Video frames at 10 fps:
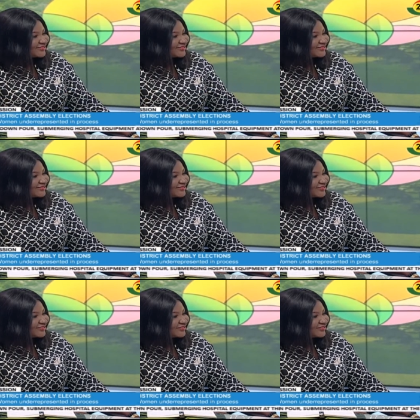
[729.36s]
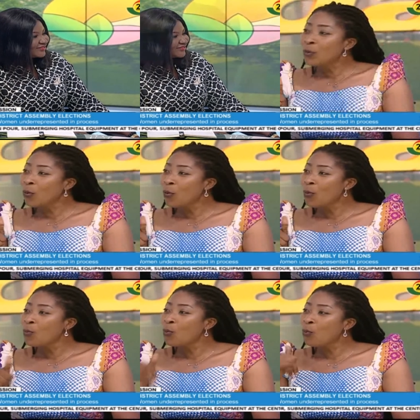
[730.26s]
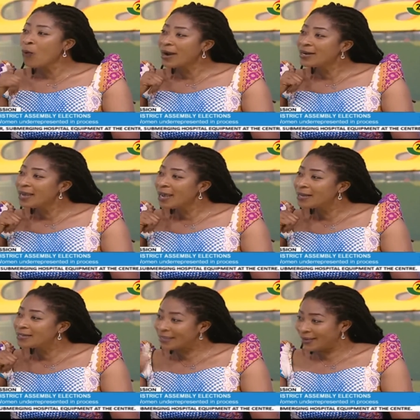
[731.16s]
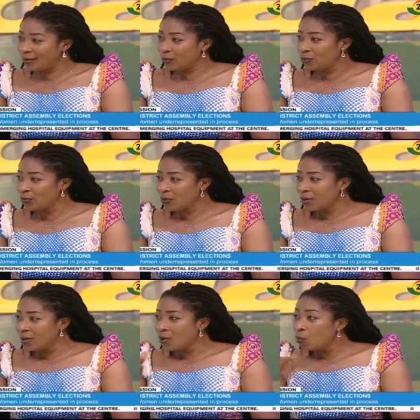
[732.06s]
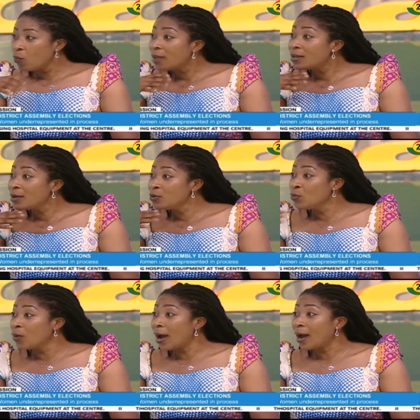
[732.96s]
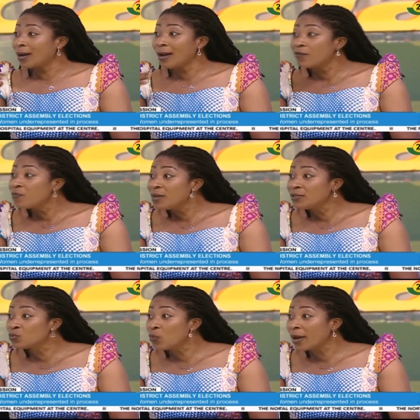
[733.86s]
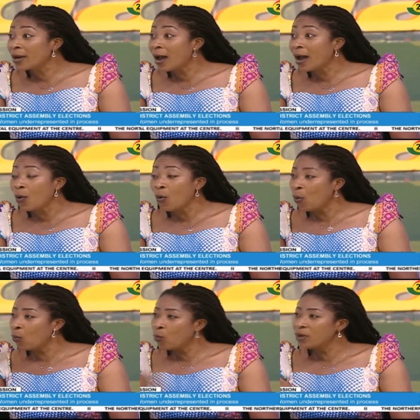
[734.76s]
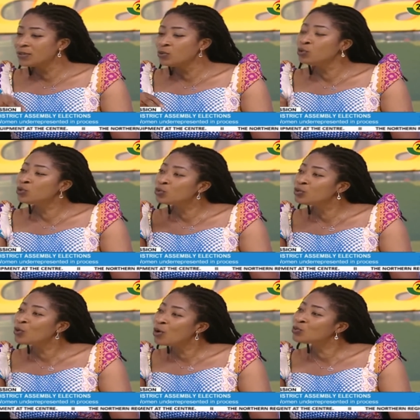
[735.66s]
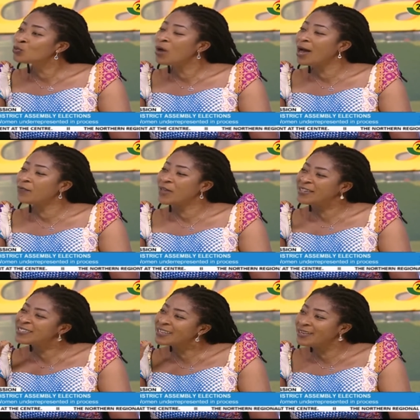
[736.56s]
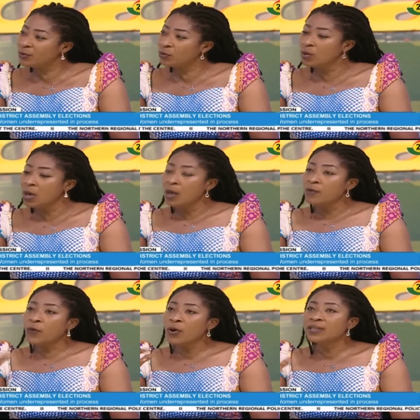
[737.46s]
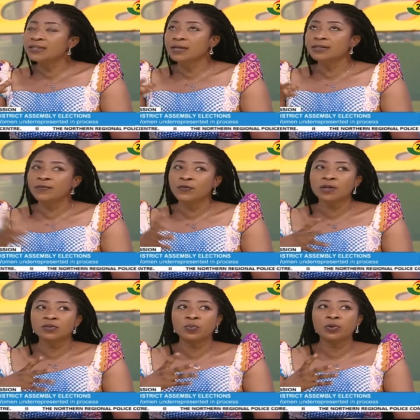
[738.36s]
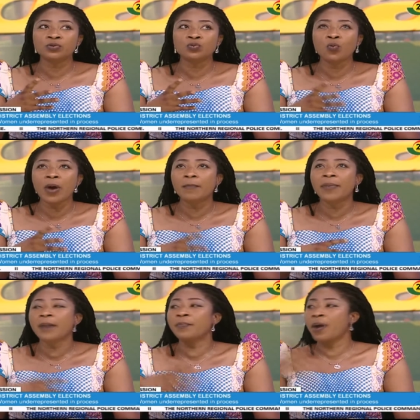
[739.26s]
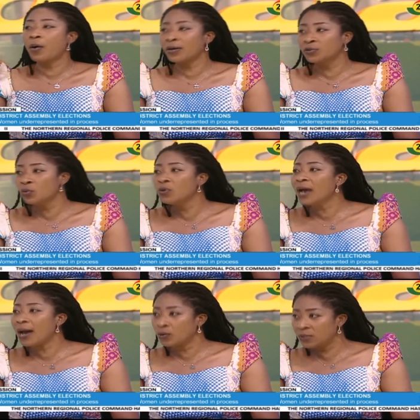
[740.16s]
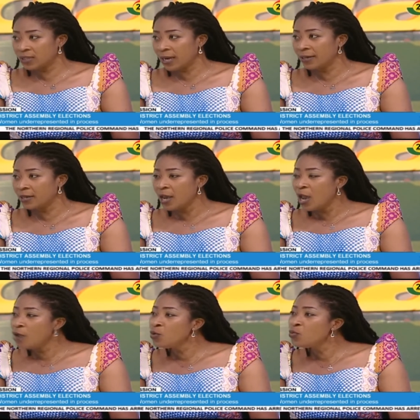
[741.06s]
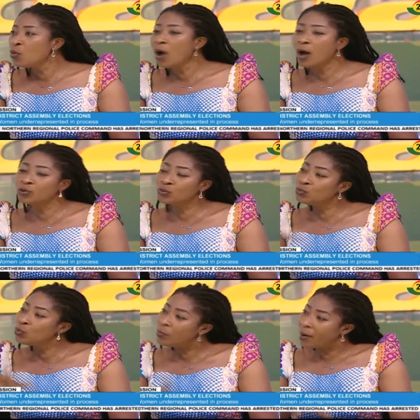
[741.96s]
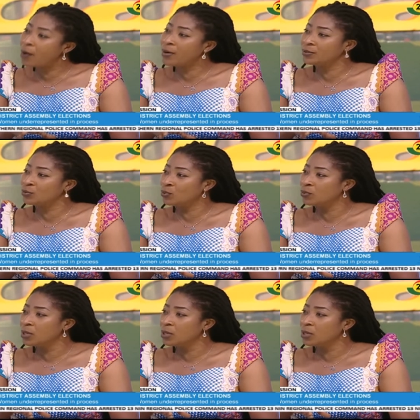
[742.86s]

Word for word: that one home one uh, scale Okay. Whether you are a government worker or what, or you not. should also have a skill. Yeah. For instance, if you are supposed to go and buy parazone outside yeah. and you know how to do parazone,